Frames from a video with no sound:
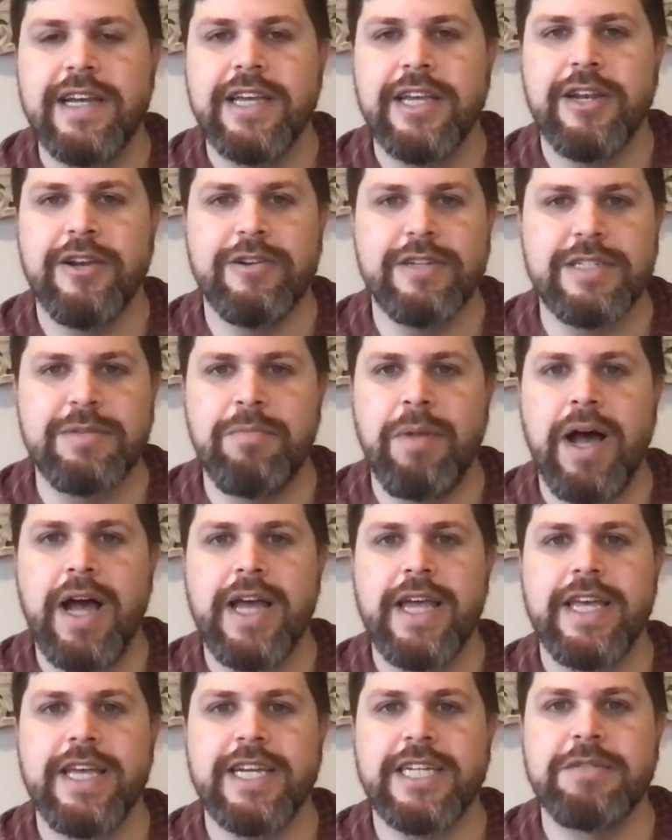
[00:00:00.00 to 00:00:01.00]
It's my
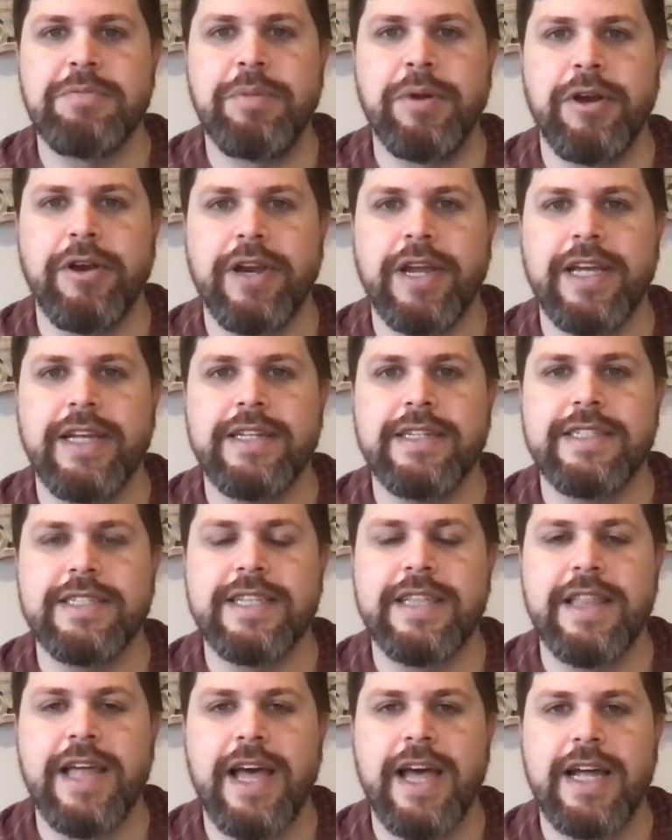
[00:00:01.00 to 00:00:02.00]
experience
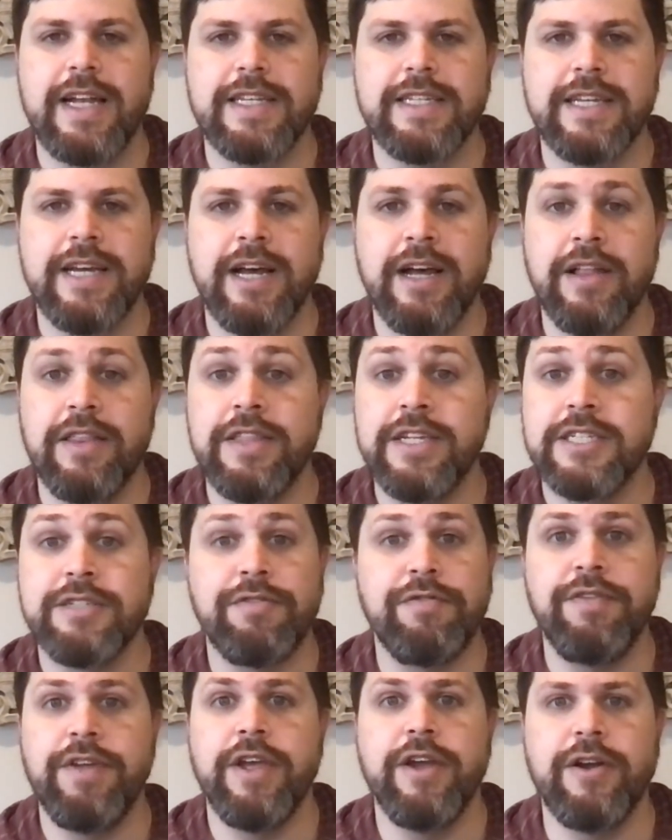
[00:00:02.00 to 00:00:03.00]
that this
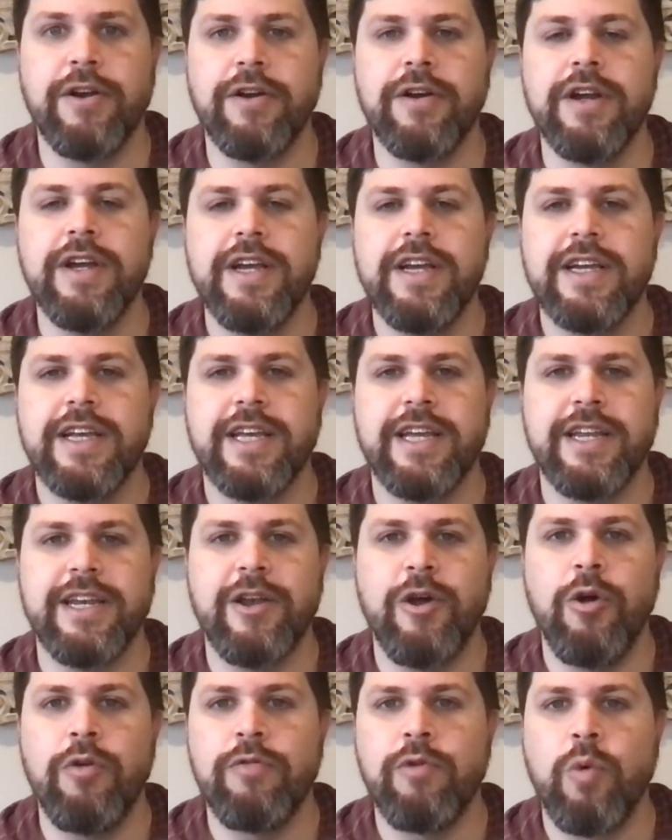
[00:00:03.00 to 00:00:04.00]
fear can
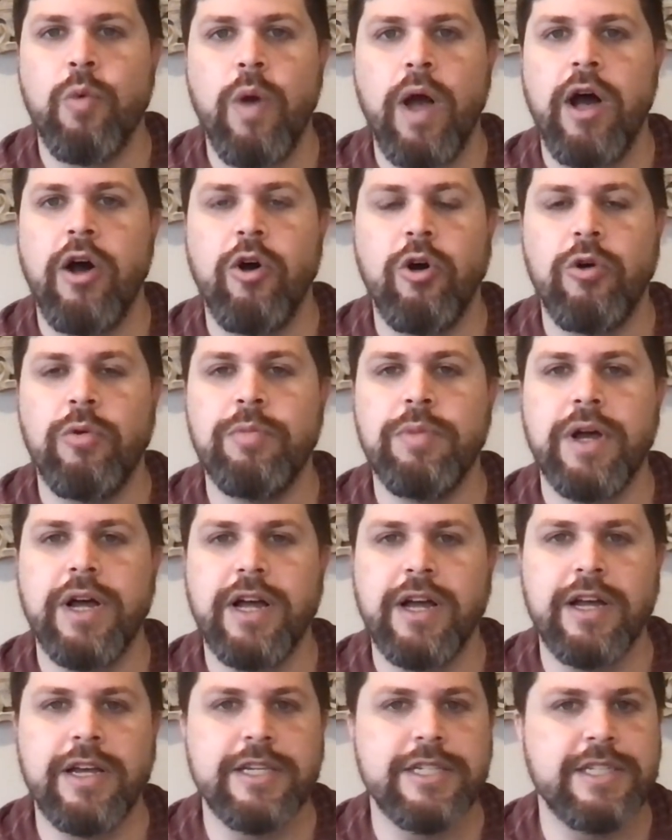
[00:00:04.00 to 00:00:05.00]
overwhelm
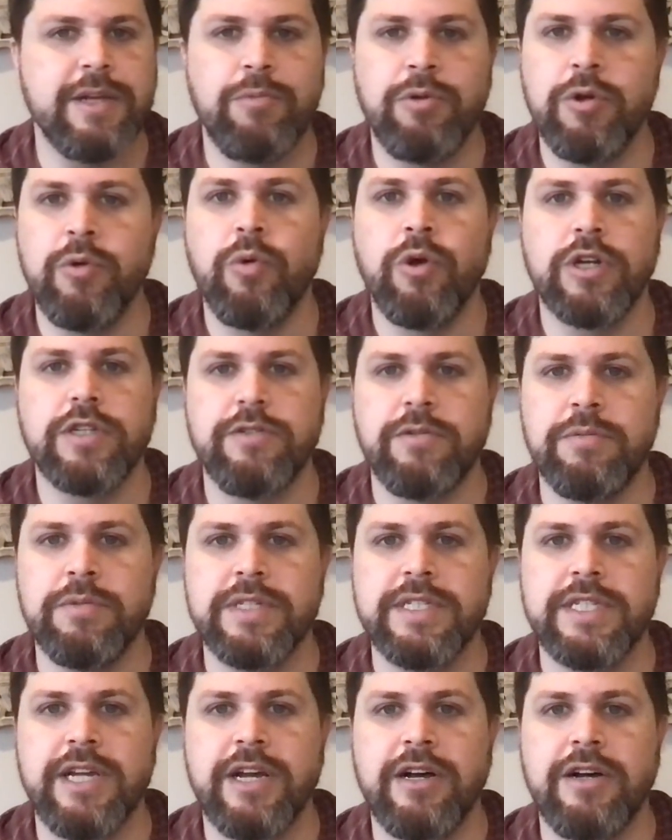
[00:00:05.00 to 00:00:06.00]
someone who works for
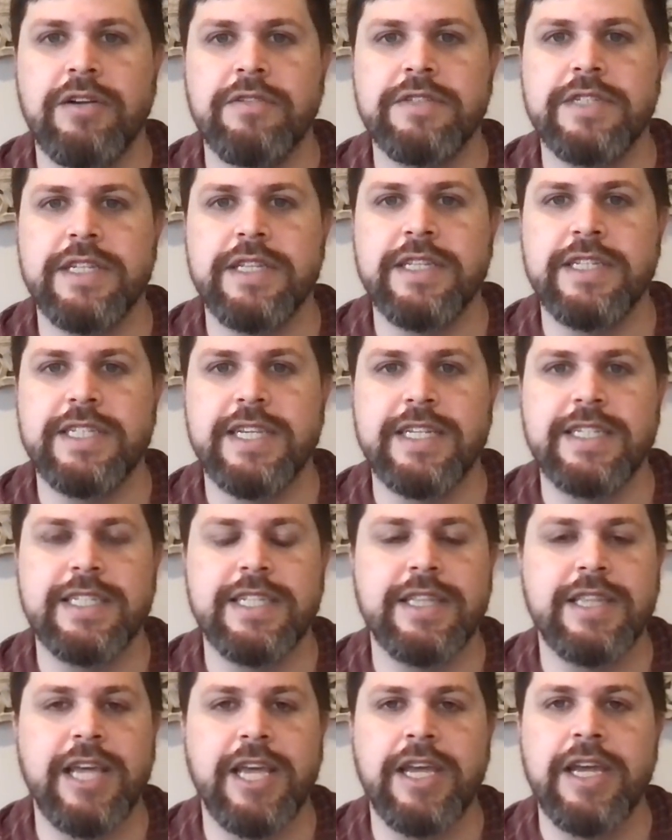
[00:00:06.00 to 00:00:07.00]
themselves in the sense
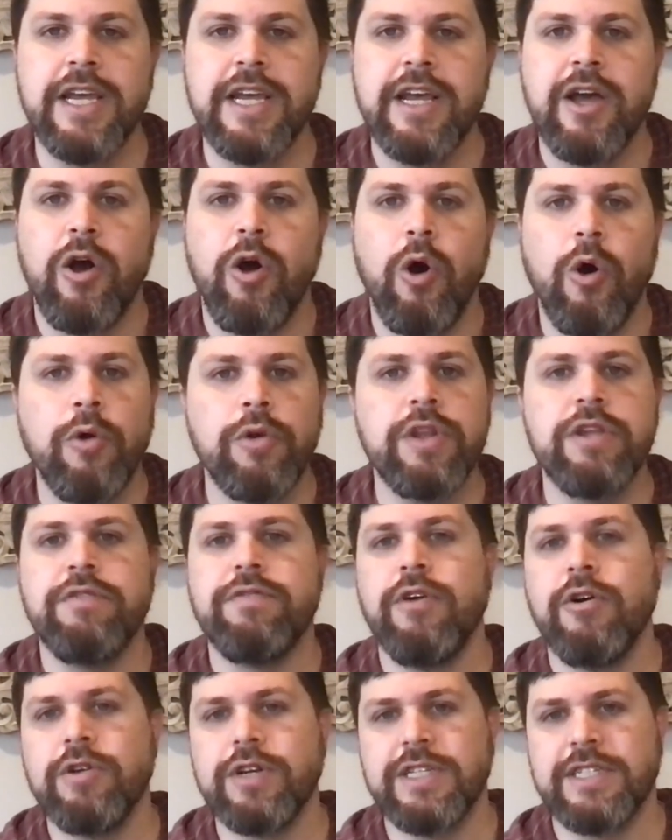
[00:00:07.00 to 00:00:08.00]
that they only
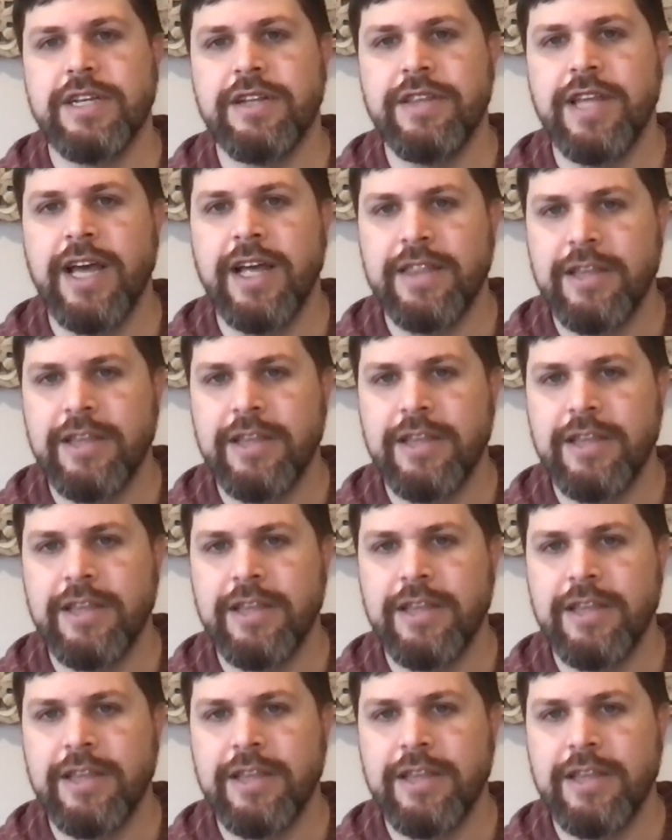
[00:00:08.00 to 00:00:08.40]
focus on that.